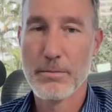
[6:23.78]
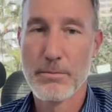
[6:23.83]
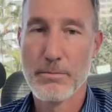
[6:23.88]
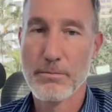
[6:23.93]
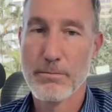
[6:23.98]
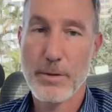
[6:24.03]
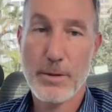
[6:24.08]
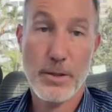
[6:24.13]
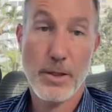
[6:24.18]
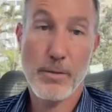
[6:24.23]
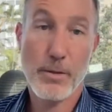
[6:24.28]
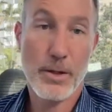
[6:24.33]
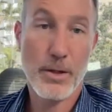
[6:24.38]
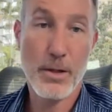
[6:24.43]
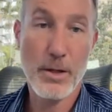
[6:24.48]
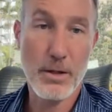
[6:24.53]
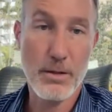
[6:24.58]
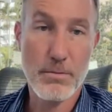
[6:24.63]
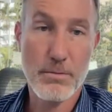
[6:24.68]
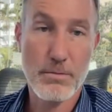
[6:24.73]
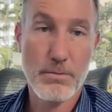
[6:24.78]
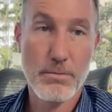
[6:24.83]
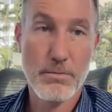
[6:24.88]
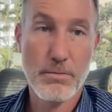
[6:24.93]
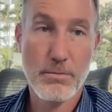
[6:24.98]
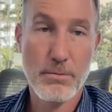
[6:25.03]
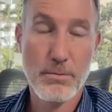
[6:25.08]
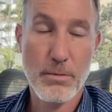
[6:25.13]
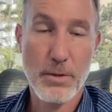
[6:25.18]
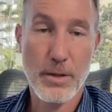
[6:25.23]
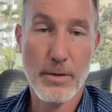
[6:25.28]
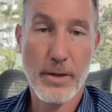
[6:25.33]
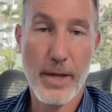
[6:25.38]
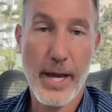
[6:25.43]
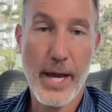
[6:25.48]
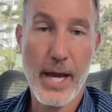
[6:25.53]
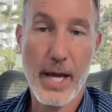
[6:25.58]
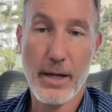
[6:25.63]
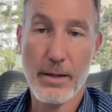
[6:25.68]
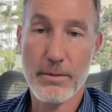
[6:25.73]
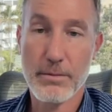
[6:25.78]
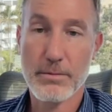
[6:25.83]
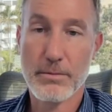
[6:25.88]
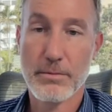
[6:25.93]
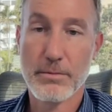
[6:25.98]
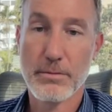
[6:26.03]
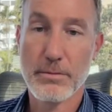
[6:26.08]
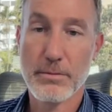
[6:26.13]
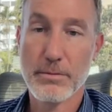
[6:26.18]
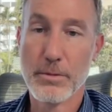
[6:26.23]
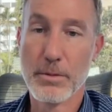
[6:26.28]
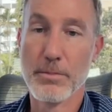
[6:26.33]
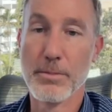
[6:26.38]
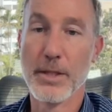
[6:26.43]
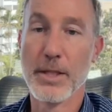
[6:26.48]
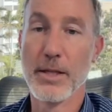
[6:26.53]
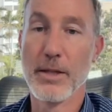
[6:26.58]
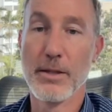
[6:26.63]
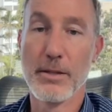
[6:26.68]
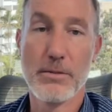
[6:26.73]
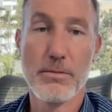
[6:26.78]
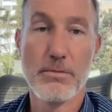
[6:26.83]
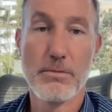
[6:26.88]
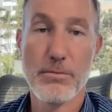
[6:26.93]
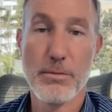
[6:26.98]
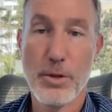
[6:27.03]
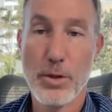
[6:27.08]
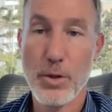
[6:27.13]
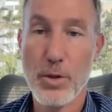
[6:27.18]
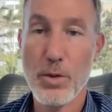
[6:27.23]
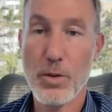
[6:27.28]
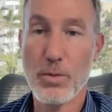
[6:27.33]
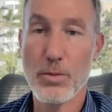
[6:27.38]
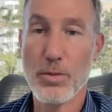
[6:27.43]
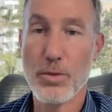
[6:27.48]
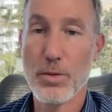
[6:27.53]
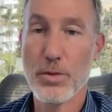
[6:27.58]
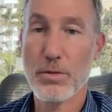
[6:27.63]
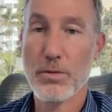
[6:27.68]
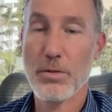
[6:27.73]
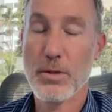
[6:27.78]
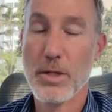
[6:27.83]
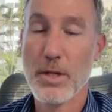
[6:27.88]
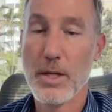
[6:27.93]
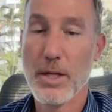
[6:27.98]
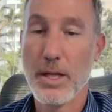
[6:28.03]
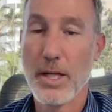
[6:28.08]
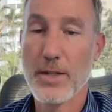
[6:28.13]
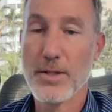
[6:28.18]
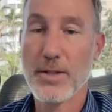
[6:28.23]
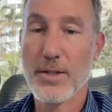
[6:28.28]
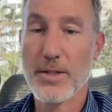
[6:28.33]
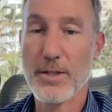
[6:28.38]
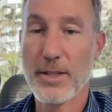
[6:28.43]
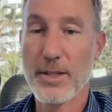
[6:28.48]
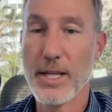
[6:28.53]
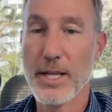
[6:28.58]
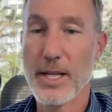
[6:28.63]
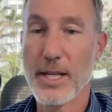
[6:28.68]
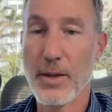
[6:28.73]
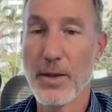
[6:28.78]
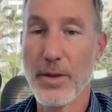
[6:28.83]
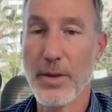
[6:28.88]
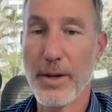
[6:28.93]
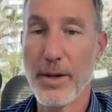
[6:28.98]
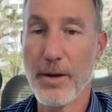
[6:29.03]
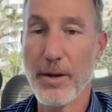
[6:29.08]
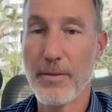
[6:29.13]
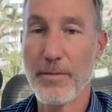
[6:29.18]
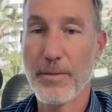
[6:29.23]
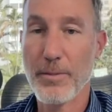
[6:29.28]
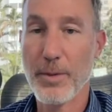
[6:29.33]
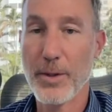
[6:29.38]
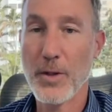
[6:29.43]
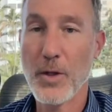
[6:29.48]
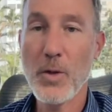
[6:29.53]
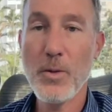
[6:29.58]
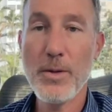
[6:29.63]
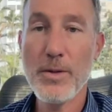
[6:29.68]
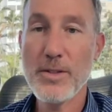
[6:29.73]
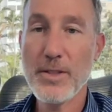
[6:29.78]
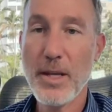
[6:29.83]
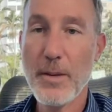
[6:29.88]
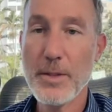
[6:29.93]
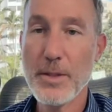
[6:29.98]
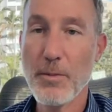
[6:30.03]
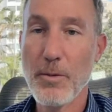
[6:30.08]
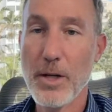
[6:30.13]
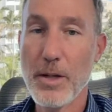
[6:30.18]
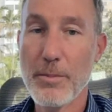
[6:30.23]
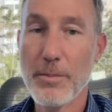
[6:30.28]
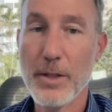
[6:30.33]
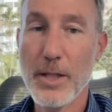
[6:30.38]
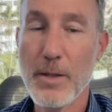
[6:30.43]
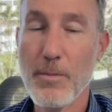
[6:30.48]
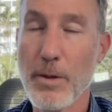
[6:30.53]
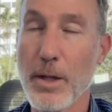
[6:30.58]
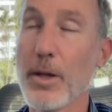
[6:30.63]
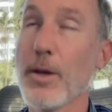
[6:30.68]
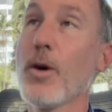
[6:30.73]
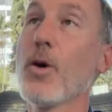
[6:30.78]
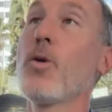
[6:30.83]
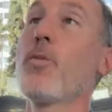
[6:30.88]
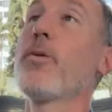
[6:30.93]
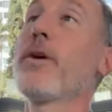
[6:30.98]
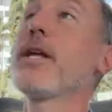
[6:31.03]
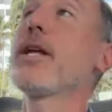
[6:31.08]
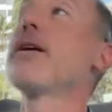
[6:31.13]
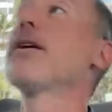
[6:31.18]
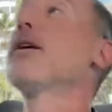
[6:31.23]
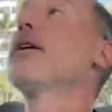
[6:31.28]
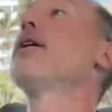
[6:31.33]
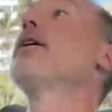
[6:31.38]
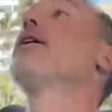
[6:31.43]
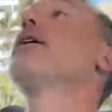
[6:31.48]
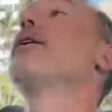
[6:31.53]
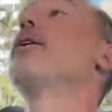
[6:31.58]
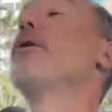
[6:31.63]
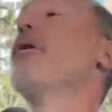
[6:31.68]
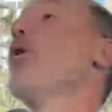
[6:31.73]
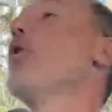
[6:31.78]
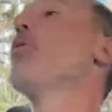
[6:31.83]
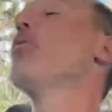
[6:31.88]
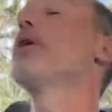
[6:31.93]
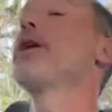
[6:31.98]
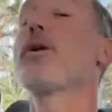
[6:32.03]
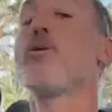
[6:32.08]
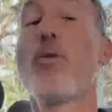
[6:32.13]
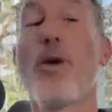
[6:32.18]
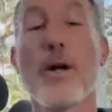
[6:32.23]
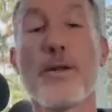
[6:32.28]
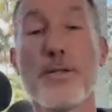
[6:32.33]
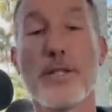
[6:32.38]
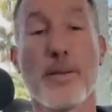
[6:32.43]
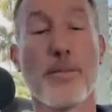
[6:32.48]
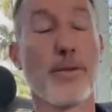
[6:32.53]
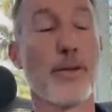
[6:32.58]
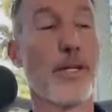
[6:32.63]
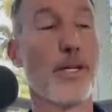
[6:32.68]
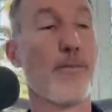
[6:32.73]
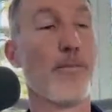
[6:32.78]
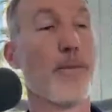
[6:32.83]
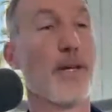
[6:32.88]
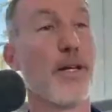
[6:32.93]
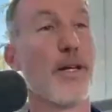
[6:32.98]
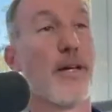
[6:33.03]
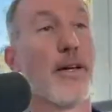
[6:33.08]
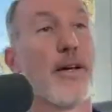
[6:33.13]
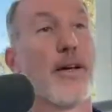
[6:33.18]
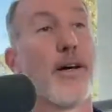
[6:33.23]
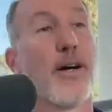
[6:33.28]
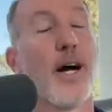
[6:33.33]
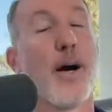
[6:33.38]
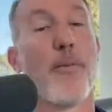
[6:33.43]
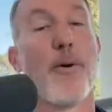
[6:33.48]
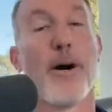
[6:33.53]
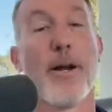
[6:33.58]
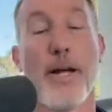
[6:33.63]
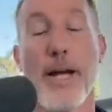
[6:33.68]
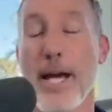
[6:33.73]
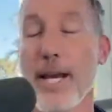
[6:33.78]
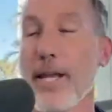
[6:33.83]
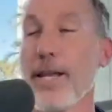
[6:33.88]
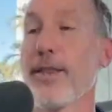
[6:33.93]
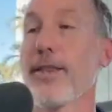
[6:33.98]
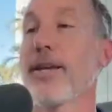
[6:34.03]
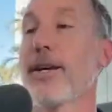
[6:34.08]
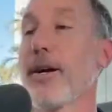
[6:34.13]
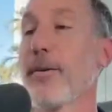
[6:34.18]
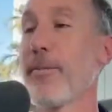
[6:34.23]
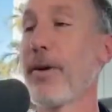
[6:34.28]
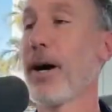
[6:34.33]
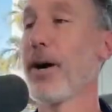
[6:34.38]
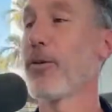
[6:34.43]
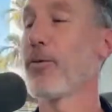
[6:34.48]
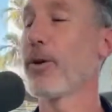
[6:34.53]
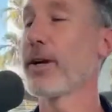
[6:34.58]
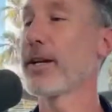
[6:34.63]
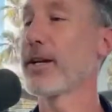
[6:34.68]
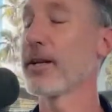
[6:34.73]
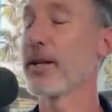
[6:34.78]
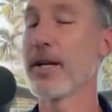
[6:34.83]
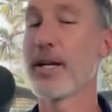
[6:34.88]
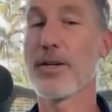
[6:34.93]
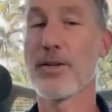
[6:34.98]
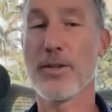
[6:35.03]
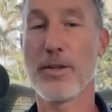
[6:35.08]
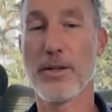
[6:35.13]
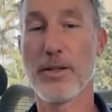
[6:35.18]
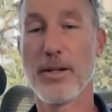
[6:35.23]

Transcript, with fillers: That's all we need, and that will be huge. It's just getting it there. But no one seems to want to believe me. Nobody, nobody wants to believe me about anything about regulation.